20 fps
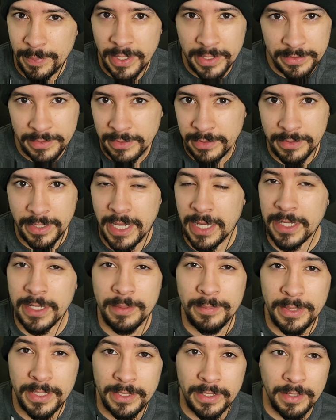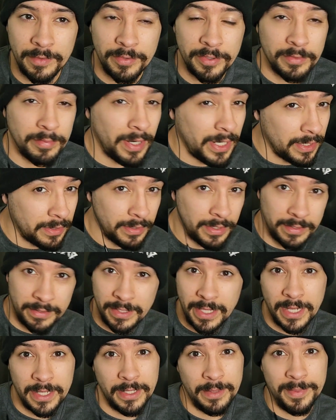Punches are not going to be enough. Strength is
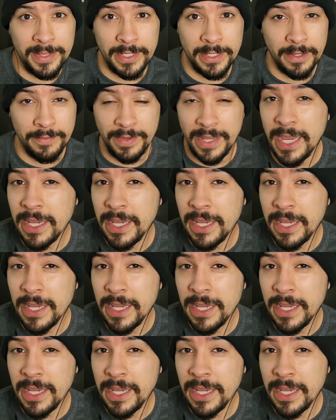not going to be enough.